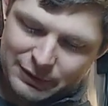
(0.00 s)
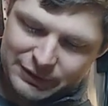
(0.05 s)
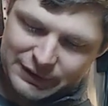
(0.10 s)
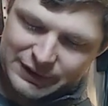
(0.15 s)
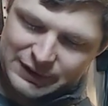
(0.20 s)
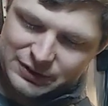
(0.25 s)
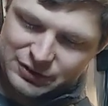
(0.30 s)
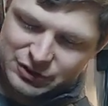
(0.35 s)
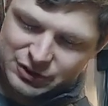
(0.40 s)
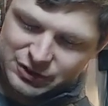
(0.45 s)
of
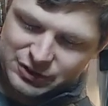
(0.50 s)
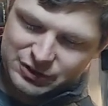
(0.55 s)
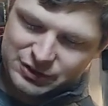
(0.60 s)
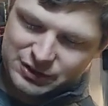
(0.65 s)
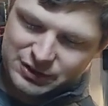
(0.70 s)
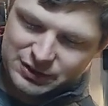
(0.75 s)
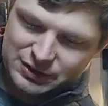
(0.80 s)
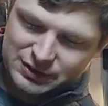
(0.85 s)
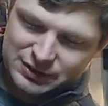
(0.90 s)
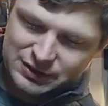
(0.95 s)
it is just
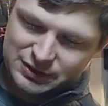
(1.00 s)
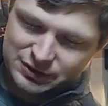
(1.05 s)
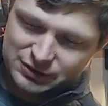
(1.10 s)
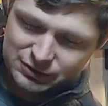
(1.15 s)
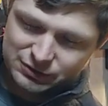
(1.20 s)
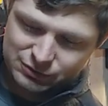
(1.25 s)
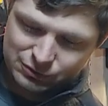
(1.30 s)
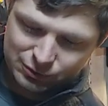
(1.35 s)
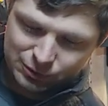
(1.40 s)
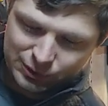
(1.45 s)

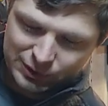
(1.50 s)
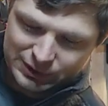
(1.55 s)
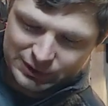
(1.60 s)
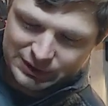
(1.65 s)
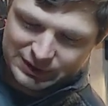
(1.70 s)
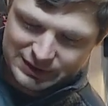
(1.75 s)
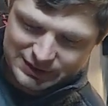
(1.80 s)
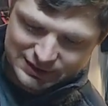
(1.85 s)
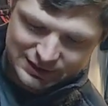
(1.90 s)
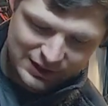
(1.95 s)
destroyed
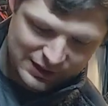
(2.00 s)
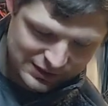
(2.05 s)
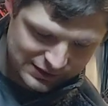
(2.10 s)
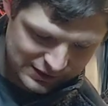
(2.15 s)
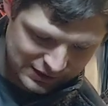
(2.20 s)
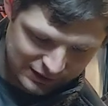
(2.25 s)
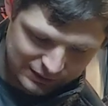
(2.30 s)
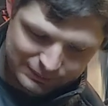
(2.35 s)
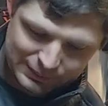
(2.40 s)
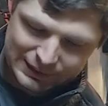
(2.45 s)
and
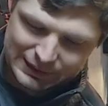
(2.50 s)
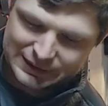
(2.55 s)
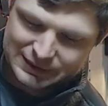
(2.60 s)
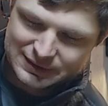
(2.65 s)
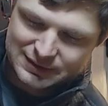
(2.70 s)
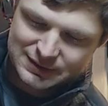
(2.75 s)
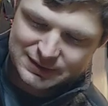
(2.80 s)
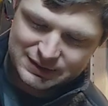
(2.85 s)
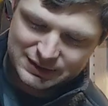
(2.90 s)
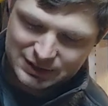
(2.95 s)
disgusting, but
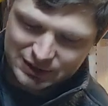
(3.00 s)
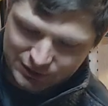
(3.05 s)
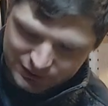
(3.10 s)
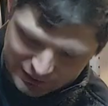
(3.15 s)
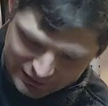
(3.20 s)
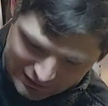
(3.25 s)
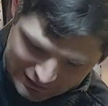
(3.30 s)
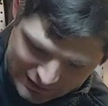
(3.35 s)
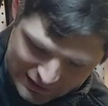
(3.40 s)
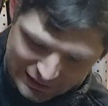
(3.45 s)
it's,
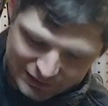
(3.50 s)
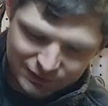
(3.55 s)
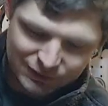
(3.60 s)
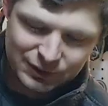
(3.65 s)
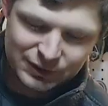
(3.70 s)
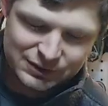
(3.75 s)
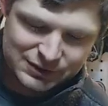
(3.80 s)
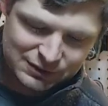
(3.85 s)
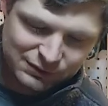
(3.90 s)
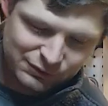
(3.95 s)
it kind of
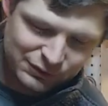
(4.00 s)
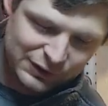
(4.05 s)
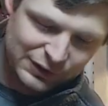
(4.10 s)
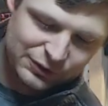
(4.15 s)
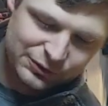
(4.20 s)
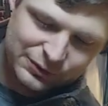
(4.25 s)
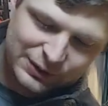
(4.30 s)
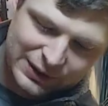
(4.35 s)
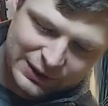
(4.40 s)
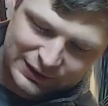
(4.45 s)
looks and
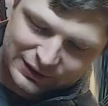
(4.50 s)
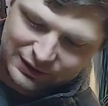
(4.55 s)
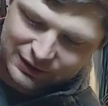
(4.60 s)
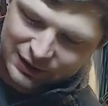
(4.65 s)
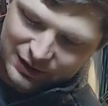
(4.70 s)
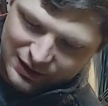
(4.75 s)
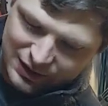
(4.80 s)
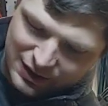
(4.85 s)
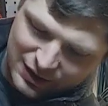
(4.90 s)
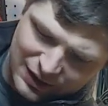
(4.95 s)
feels right.
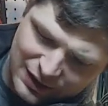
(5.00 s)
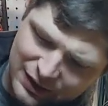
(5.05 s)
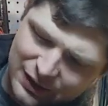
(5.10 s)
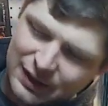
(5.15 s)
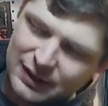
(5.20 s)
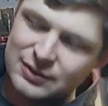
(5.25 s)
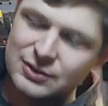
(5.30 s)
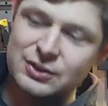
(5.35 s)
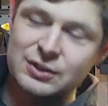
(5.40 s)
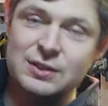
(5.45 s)
And
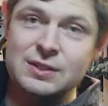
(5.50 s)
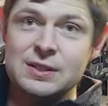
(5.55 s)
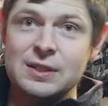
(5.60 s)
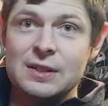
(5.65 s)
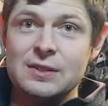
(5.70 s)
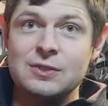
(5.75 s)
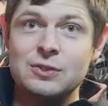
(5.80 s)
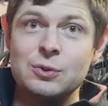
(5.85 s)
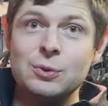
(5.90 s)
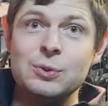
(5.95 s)
as you can see,
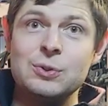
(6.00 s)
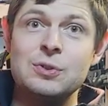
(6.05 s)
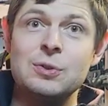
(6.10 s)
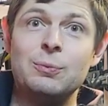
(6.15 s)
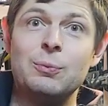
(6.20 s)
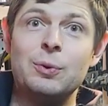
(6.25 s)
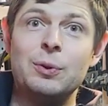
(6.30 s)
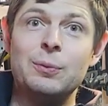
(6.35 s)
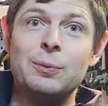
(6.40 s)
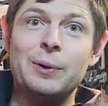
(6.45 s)
I was doing
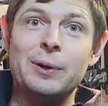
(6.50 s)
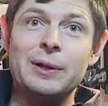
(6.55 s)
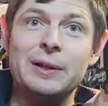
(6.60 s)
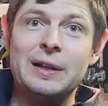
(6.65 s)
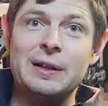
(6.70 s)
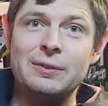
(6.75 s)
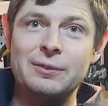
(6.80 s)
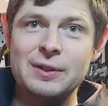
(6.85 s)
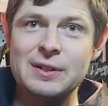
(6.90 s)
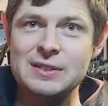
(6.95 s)
some
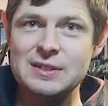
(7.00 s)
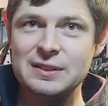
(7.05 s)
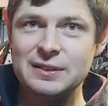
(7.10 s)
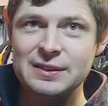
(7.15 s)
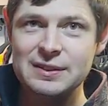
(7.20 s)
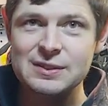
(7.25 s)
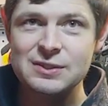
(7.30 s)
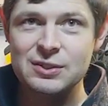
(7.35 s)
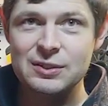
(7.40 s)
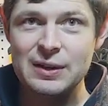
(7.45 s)
woodworking
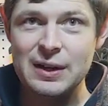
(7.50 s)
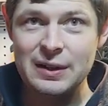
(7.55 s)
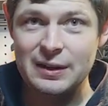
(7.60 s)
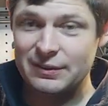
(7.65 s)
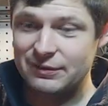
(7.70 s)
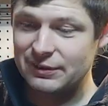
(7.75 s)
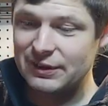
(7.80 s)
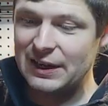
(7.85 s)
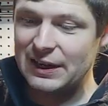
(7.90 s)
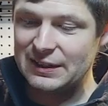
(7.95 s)
recently, so now
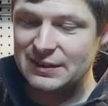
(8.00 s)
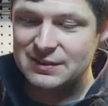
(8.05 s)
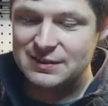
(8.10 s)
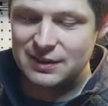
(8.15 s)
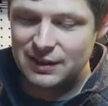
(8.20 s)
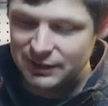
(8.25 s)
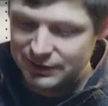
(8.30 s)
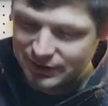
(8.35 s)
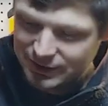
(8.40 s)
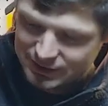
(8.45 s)
I've got
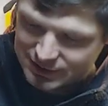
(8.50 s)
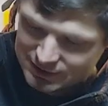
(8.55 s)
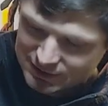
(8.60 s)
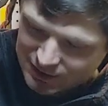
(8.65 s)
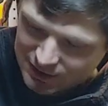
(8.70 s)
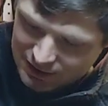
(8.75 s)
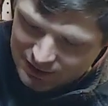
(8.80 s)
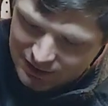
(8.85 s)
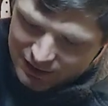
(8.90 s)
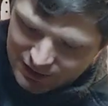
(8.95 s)
sawdust
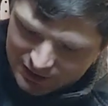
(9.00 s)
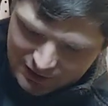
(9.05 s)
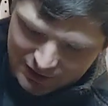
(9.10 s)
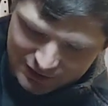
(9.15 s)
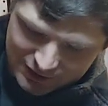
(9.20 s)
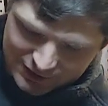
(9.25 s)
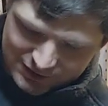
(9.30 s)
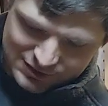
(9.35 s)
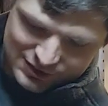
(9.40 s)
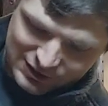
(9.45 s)

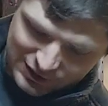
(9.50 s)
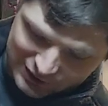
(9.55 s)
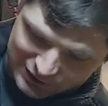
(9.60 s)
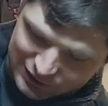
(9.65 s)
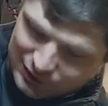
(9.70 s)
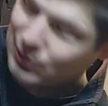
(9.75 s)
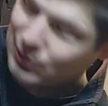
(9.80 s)
stuck